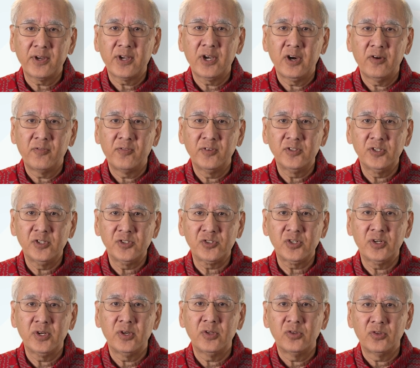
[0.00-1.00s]
care
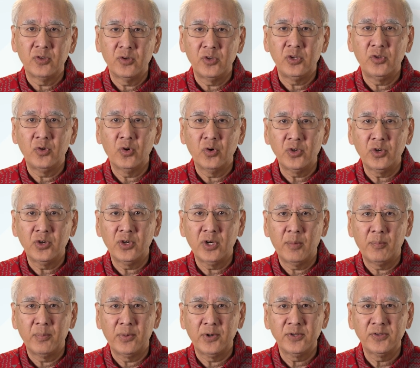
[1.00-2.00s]
physician so you know your
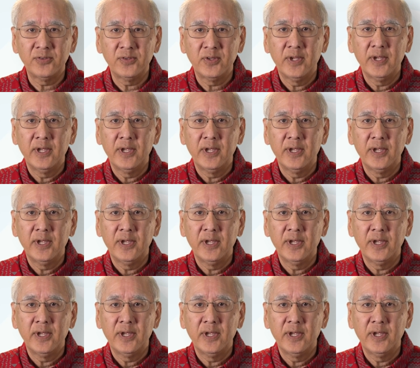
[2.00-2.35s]
numbers.